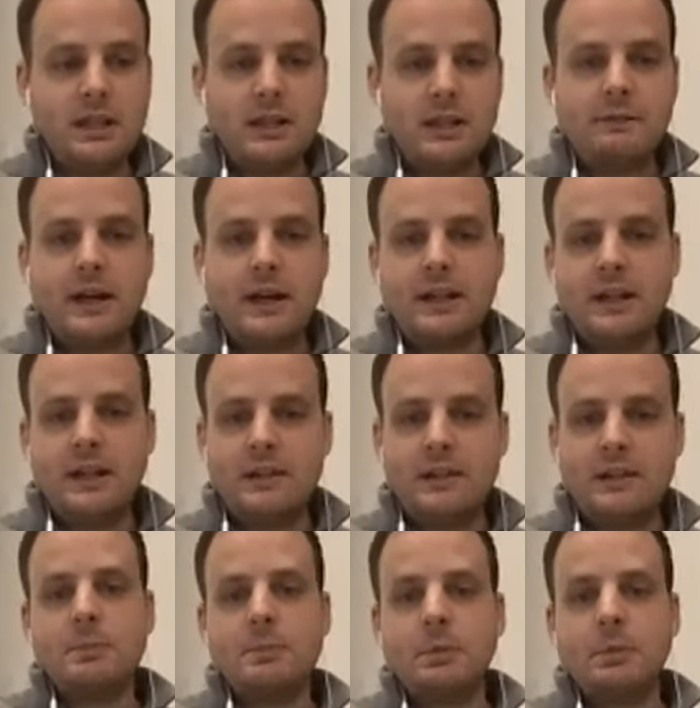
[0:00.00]
finding the
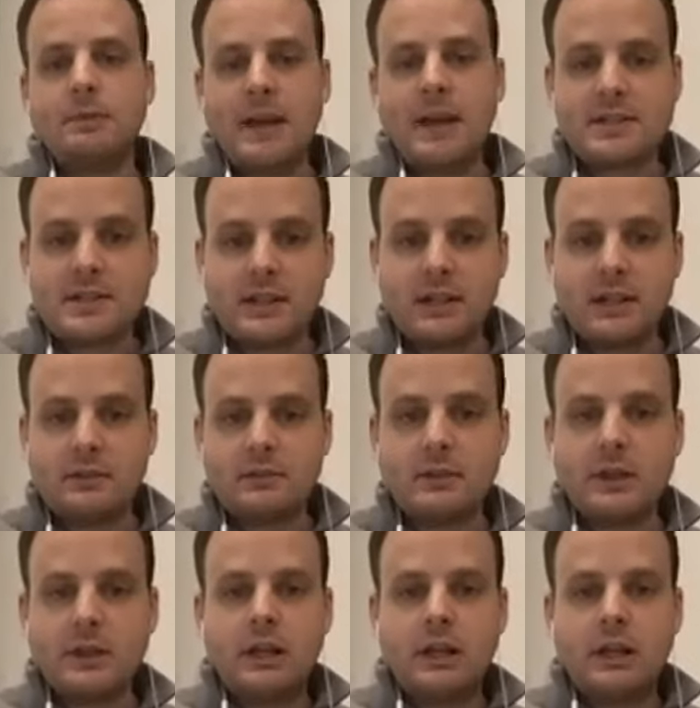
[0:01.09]
right people fast enough.